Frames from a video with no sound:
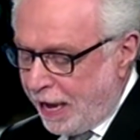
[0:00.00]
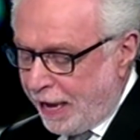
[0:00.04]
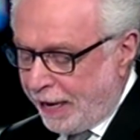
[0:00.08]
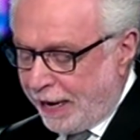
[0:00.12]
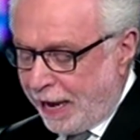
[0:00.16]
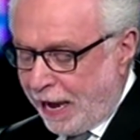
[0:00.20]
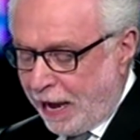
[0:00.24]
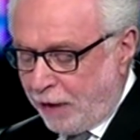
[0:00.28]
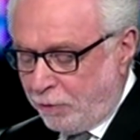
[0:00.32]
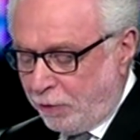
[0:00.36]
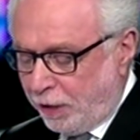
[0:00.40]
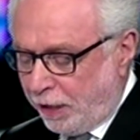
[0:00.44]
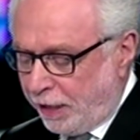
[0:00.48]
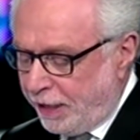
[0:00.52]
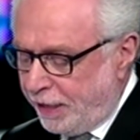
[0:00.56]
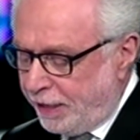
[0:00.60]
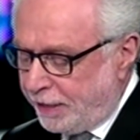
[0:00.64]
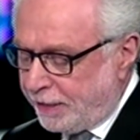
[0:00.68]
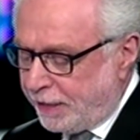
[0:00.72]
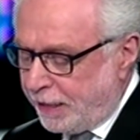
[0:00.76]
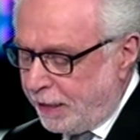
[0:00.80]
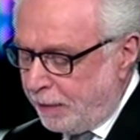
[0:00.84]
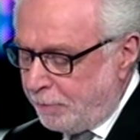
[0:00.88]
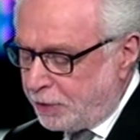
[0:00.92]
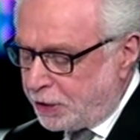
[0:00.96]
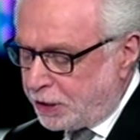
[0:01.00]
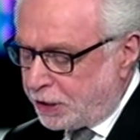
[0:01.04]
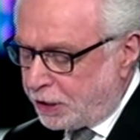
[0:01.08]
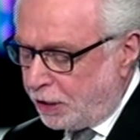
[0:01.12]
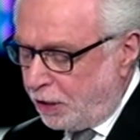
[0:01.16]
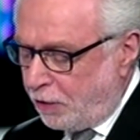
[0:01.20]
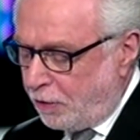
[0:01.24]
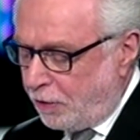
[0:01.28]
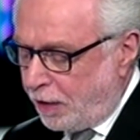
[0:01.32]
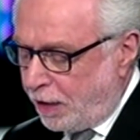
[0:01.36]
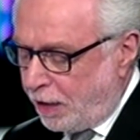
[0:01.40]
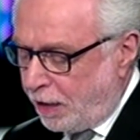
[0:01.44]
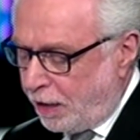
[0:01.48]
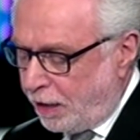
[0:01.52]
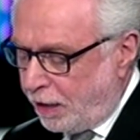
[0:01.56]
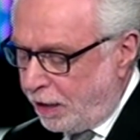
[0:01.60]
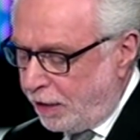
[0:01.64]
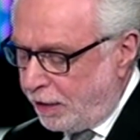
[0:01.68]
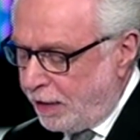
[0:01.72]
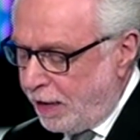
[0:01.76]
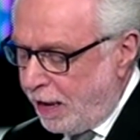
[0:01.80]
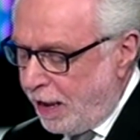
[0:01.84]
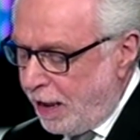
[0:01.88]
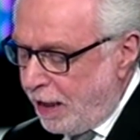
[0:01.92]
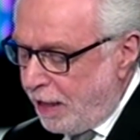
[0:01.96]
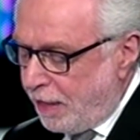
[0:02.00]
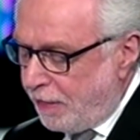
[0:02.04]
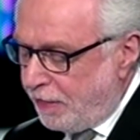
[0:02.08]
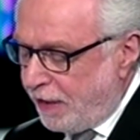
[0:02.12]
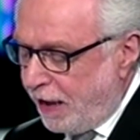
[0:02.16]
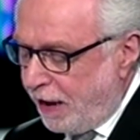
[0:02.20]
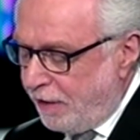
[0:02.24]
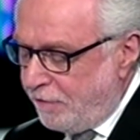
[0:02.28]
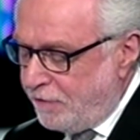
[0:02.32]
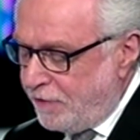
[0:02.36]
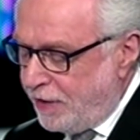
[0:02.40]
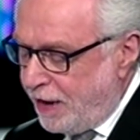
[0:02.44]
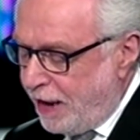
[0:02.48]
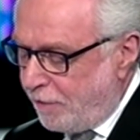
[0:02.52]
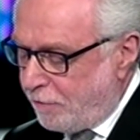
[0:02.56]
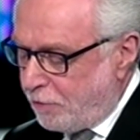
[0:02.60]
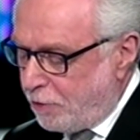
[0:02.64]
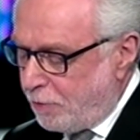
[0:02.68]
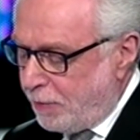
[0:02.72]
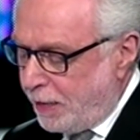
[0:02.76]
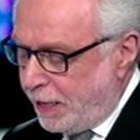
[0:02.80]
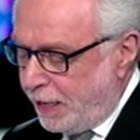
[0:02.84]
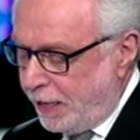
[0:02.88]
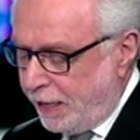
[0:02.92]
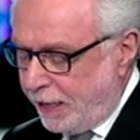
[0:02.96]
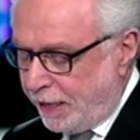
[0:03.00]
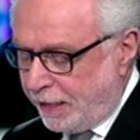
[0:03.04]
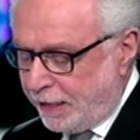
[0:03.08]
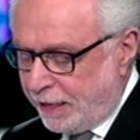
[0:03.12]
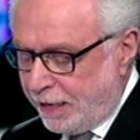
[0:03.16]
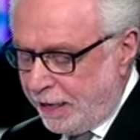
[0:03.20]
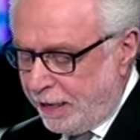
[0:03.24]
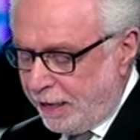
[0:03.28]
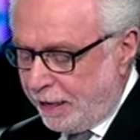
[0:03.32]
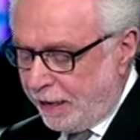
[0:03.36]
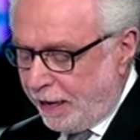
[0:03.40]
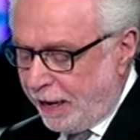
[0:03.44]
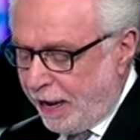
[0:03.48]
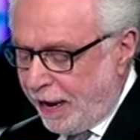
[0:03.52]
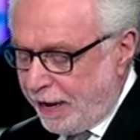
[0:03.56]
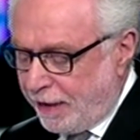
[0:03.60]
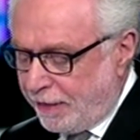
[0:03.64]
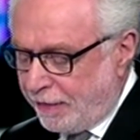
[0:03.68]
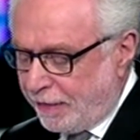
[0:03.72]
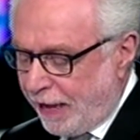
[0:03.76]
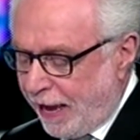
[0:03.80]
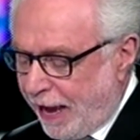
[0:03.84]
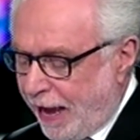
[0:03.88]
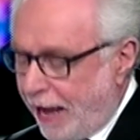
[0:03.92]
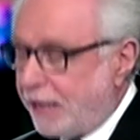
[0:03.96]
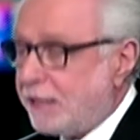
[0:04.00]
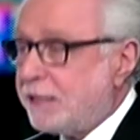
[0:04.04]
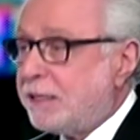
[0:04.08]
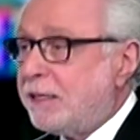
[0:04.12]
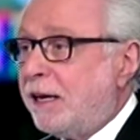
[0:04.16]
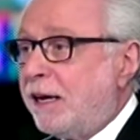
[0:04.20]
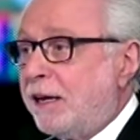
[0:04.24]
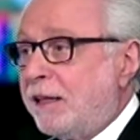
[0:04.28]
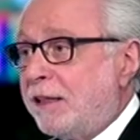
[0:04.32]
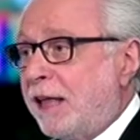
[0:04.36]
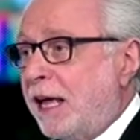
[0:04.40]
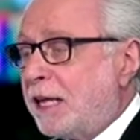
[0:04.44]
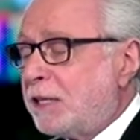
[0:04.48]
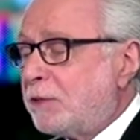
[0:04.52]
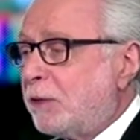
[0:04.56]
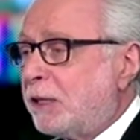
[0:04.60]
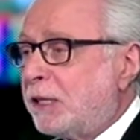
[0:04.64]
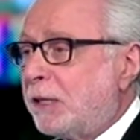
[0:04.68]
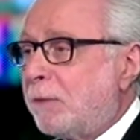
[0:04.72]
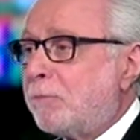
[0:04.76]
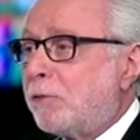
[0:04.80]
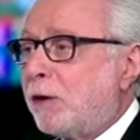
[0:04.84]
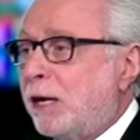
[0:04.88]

and I will hit them so hard they've never been hit like that. That's what the